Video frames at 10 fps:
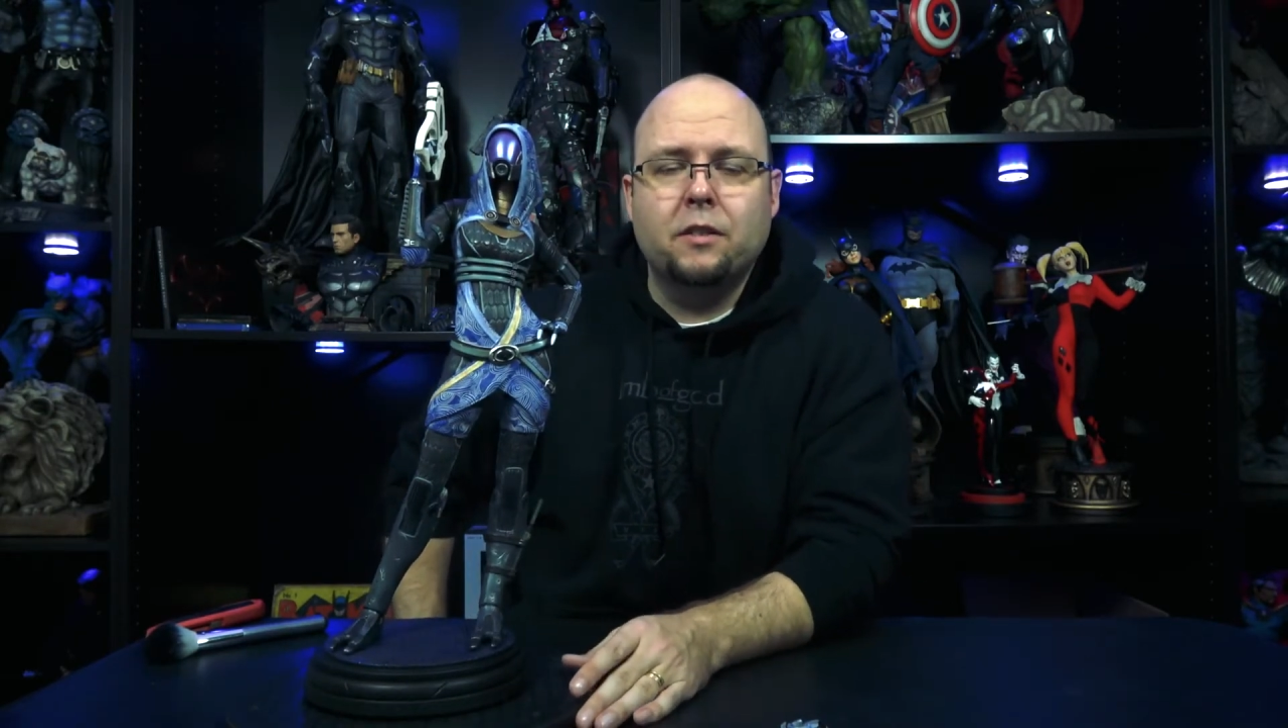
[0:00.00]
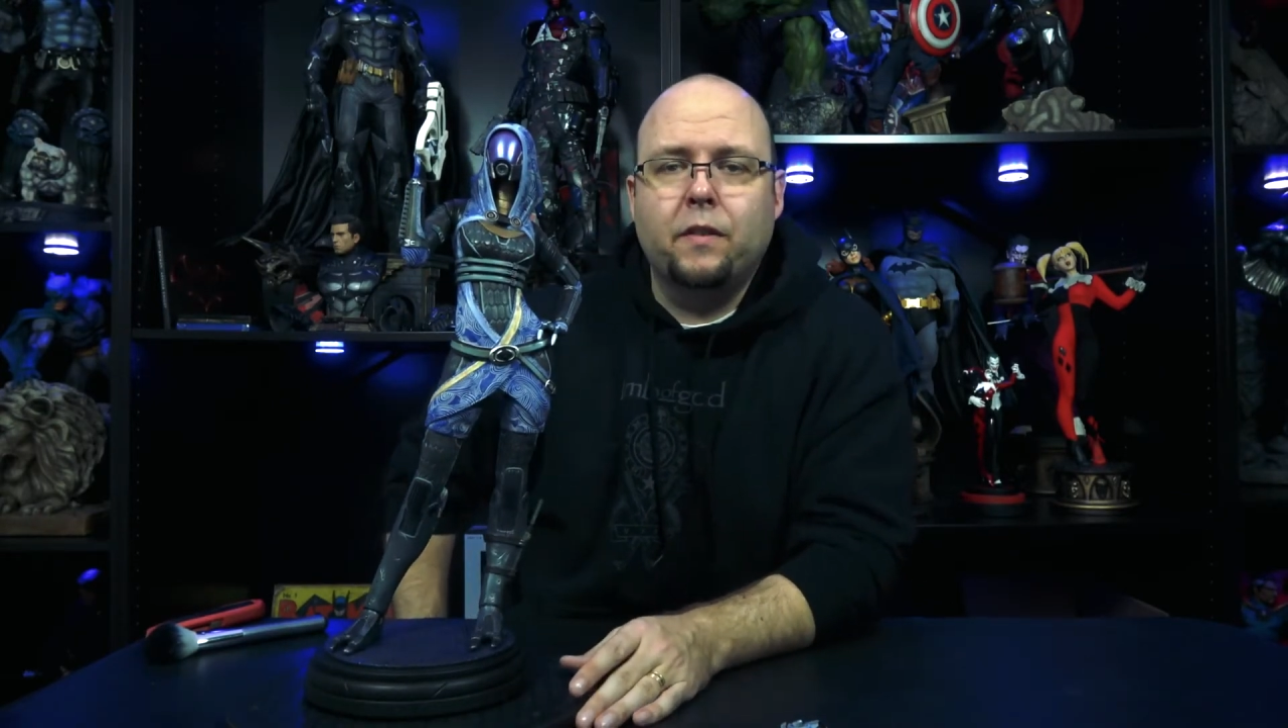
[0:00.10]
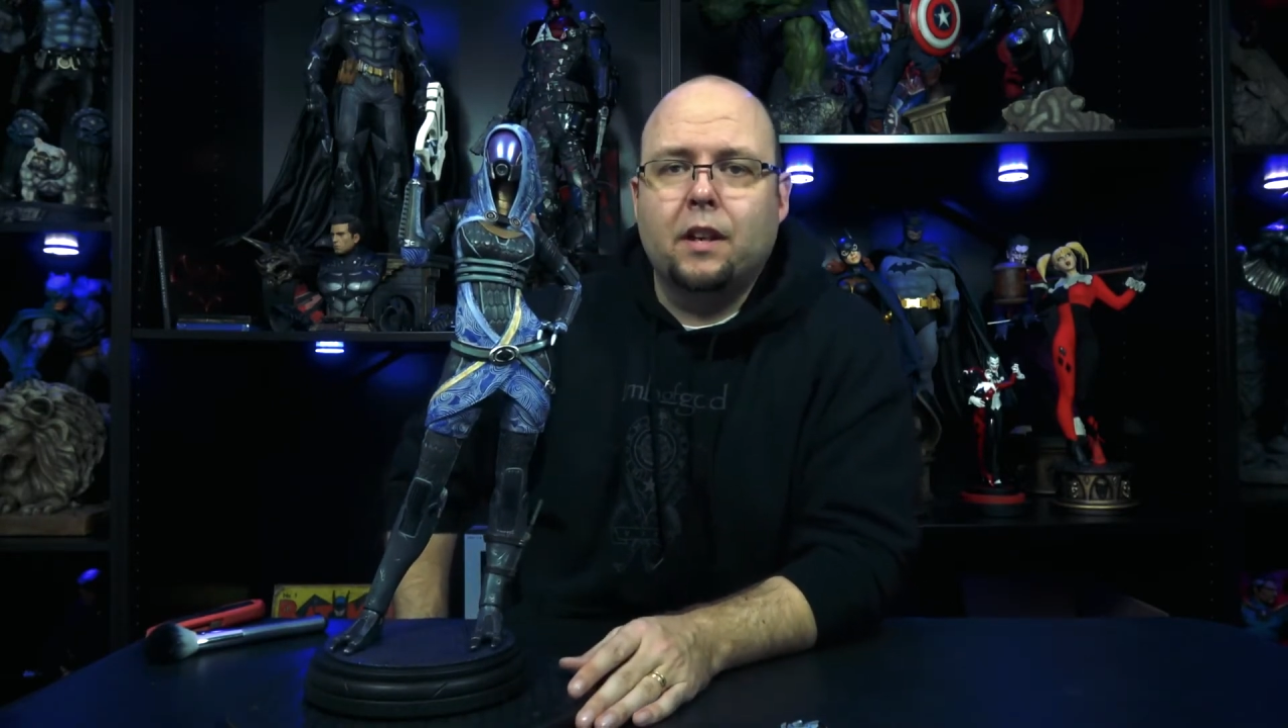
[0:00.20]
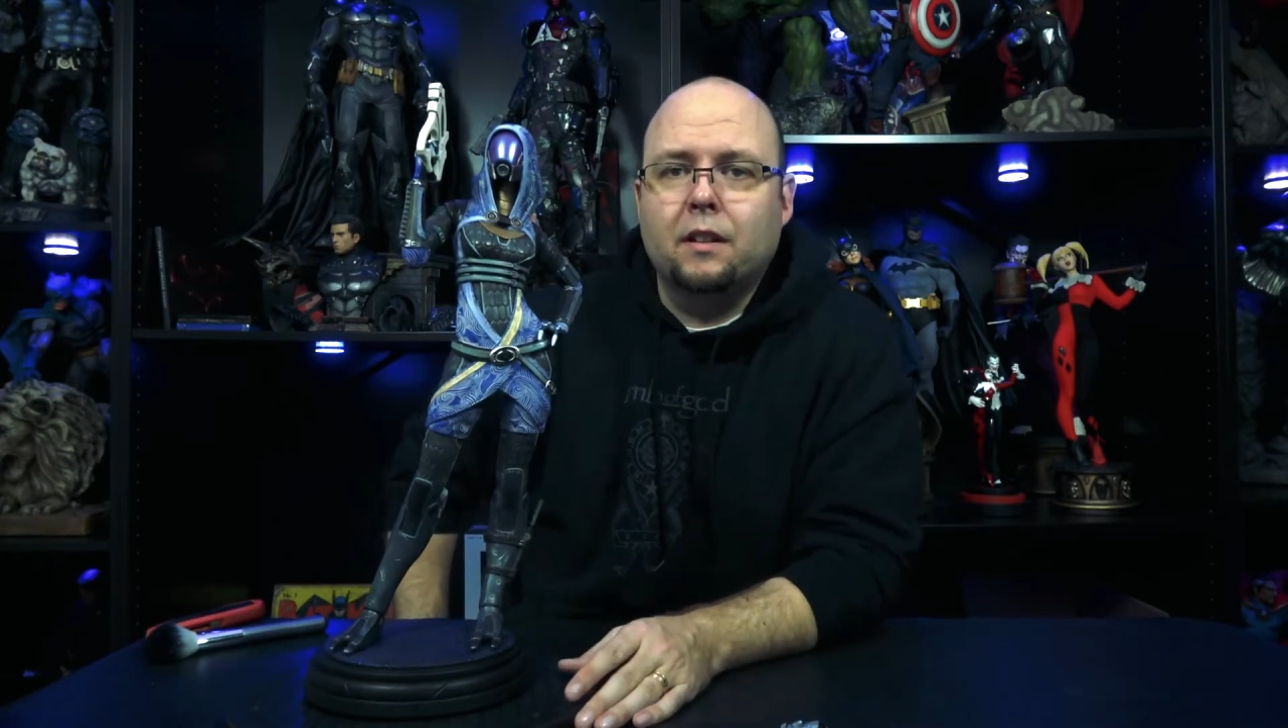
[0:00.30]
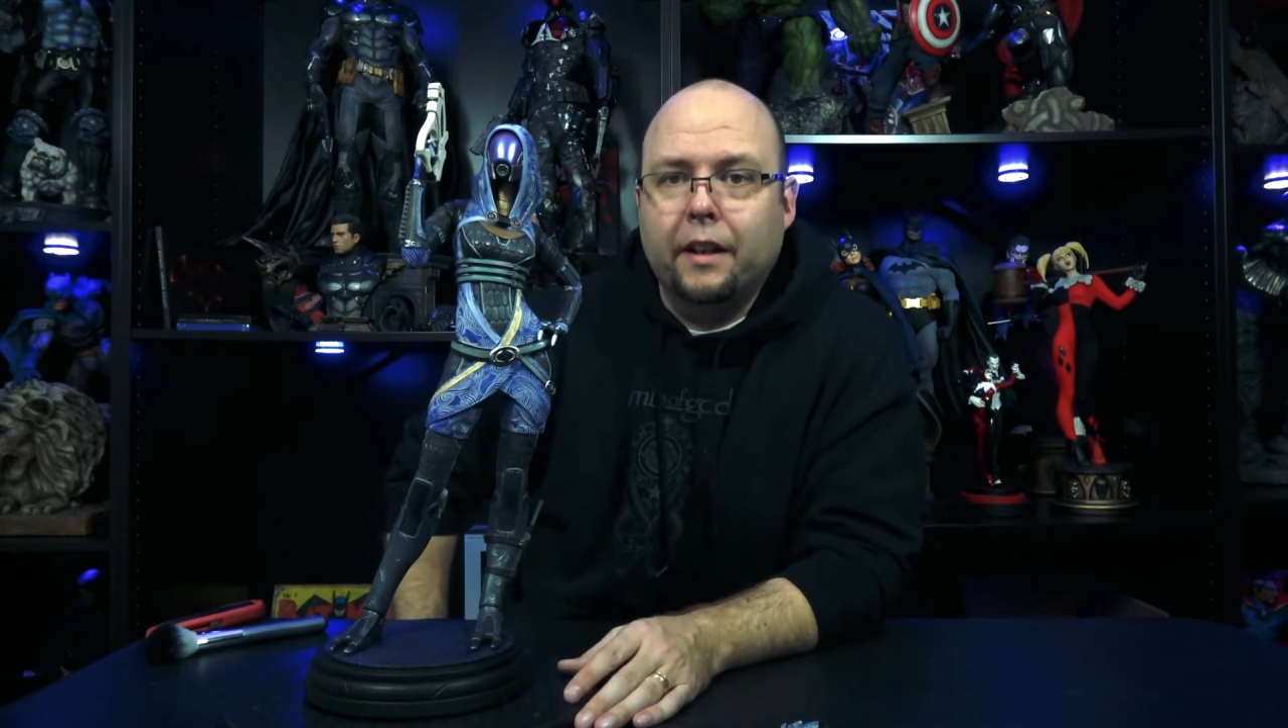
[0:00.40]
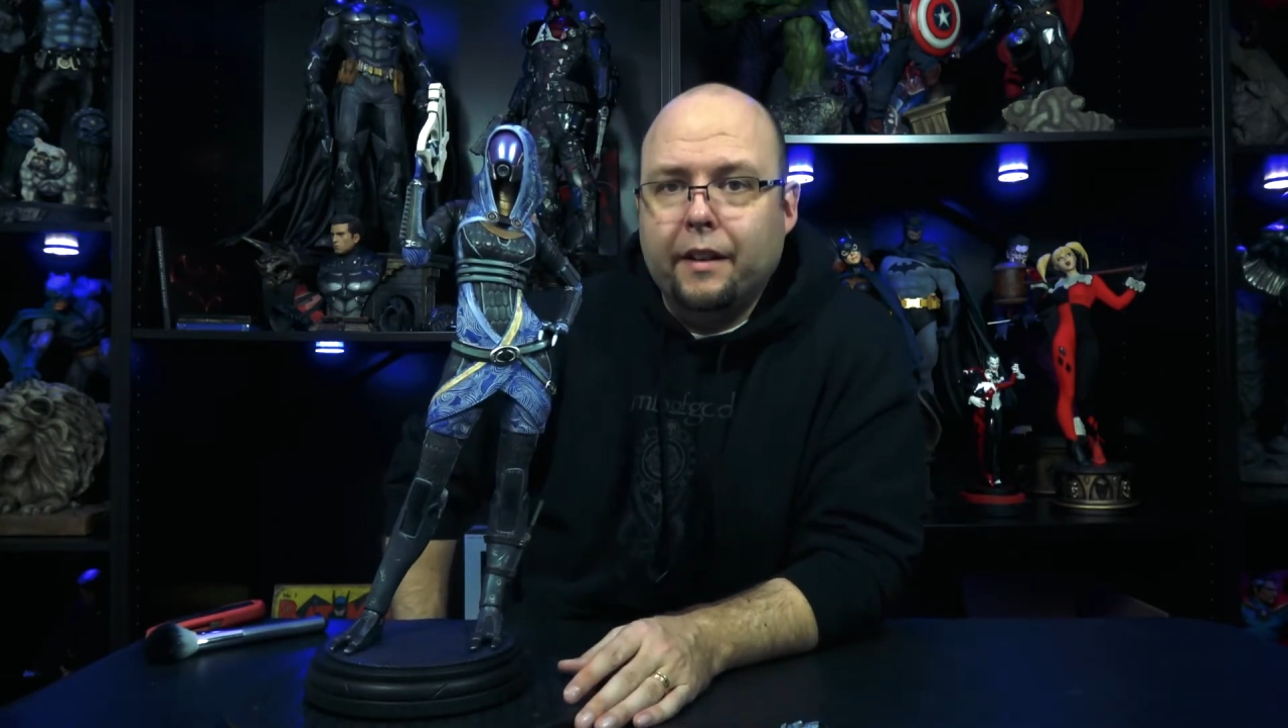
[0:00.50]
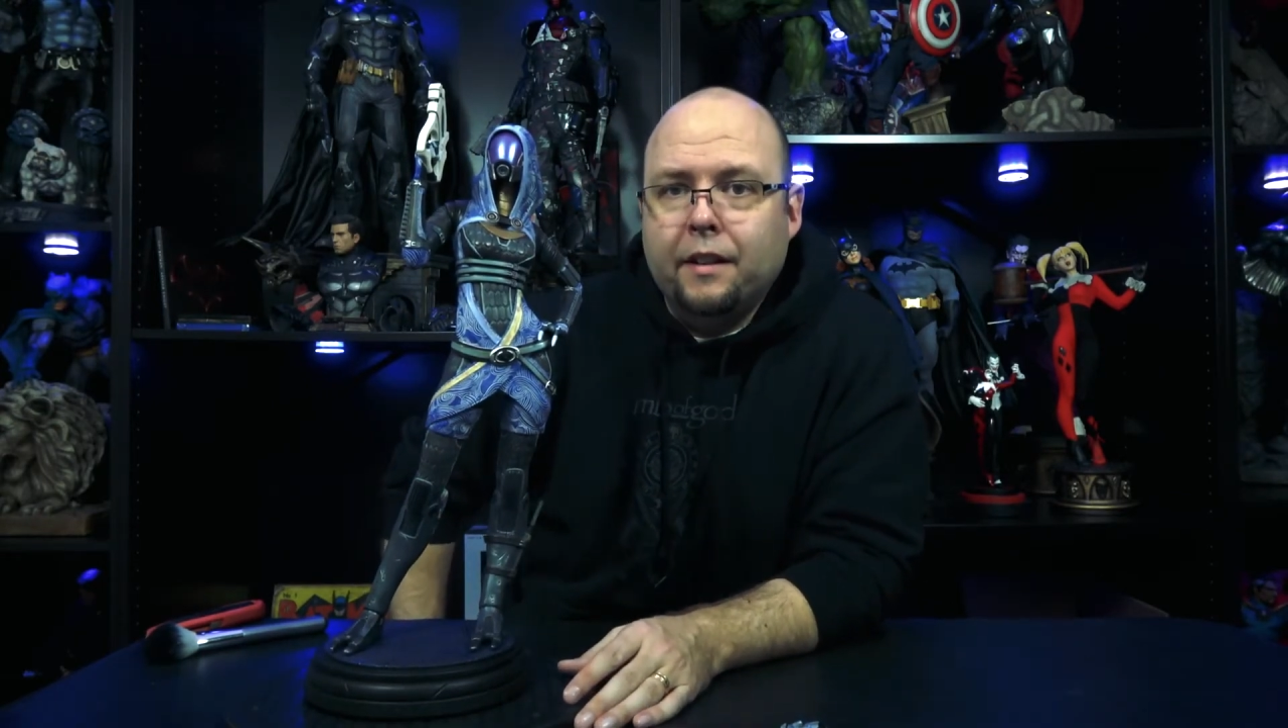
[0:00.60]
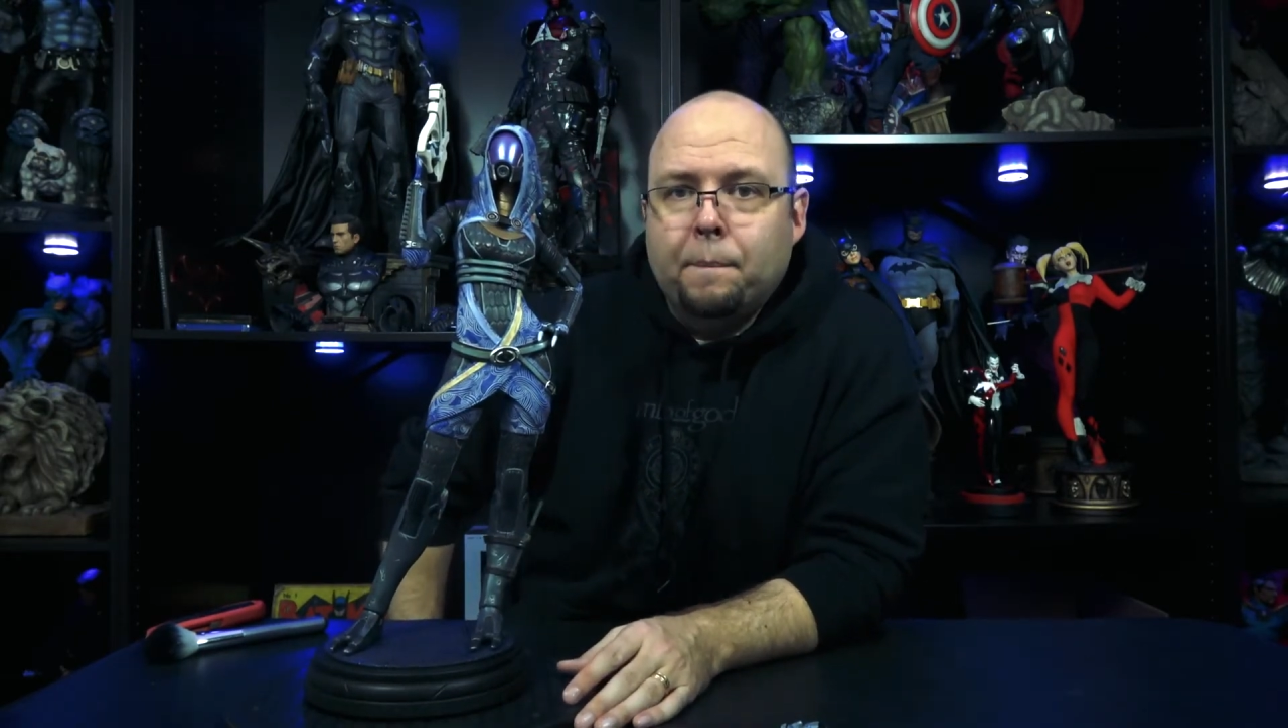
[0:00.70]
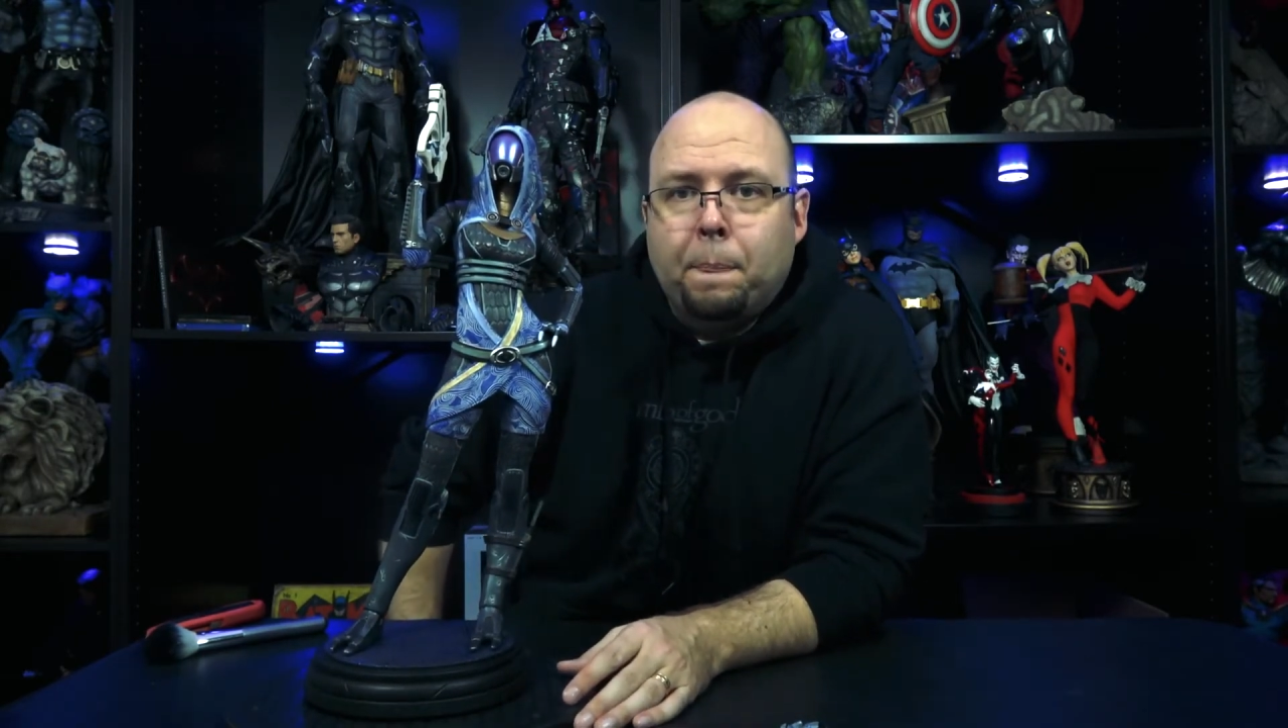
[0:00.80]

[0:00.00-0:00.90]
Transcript: Effect line.